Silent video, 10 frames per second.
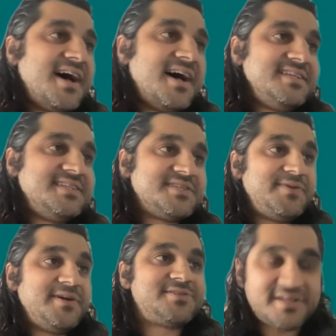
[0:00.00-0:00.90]
He's an
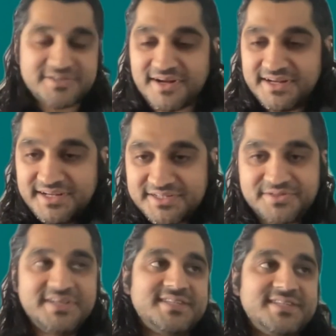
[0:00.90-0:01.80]
experienced restaurant
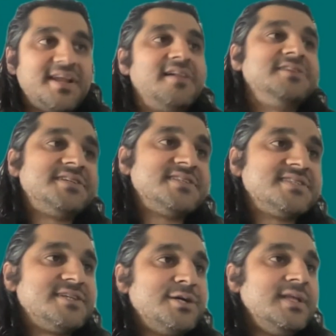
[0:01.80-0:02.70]
industry
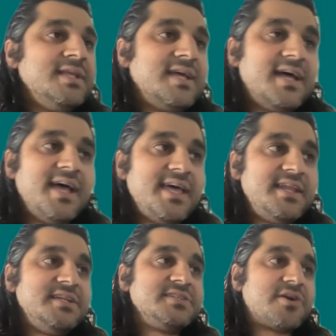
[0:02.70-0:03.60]
technologist, and
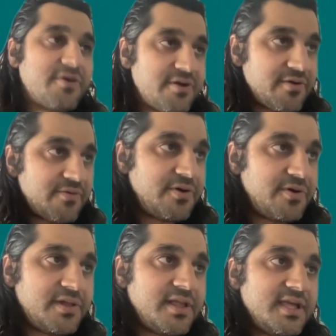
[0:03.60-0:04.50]
in his current
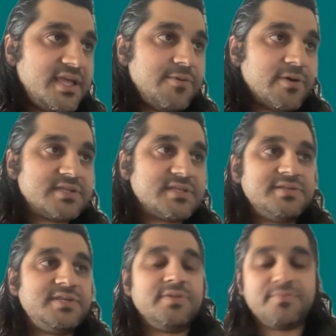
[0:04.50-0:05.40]
role, he works
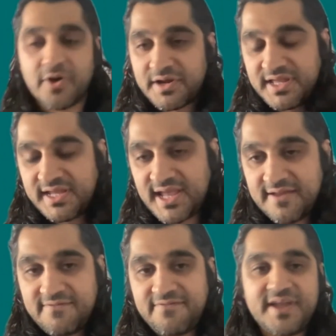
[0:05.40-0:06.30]
closely with marketing
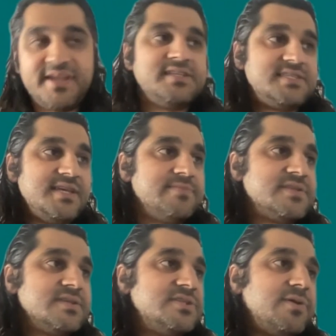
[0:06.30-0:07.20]
and finance teams
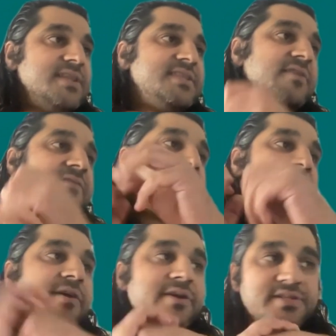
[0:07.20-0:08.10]
to identify
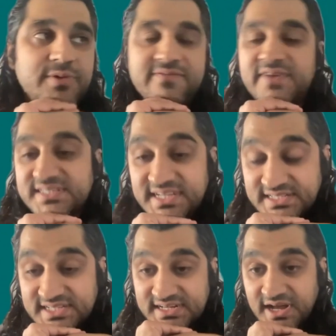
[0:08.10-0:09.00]
areas where investing in
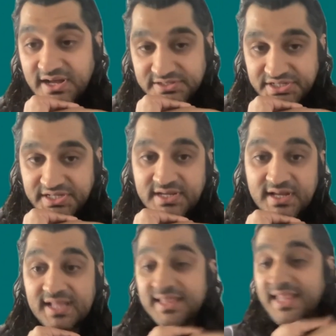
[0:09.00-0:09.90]
technology,
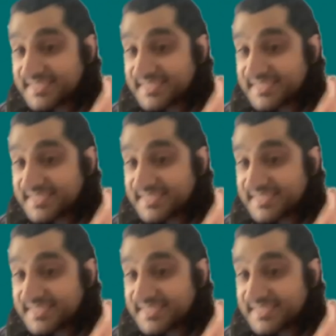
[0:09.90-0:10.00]
like a